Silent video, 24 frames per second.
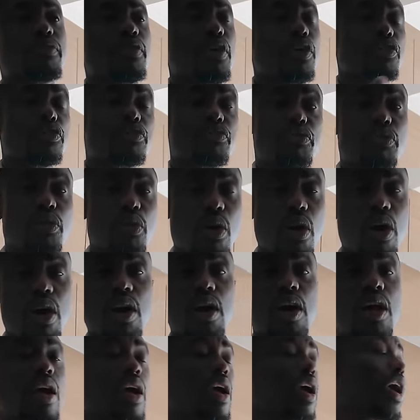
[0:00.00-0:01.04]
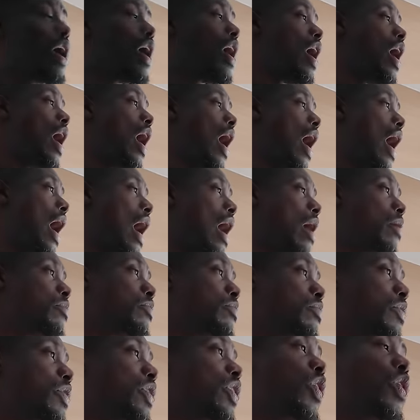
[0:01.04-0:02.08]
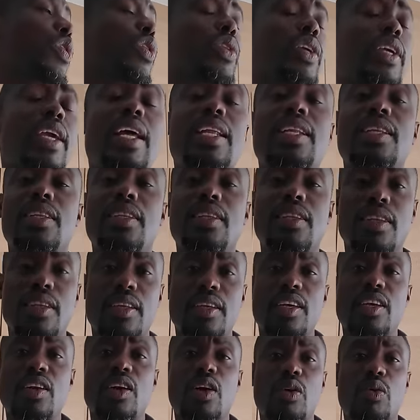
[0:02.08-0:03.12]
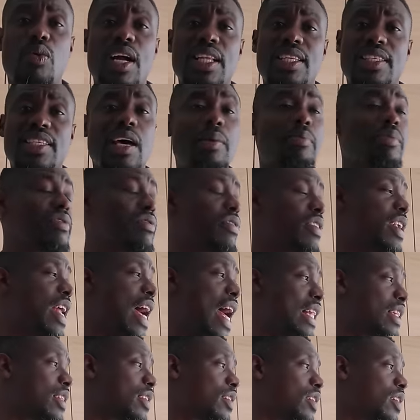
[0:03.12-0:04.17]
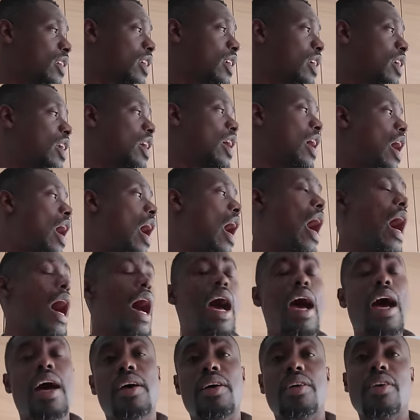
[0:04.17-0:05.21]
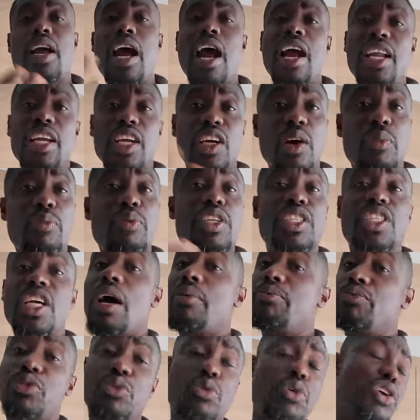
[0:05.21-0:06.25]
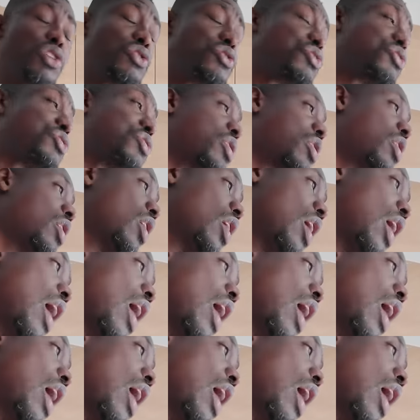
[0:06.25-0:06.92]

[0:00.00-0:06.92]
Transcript: first floor. Um, you know, you can, you know, WhatsApp me for that. Uh, yeah, I link up with Jam Tours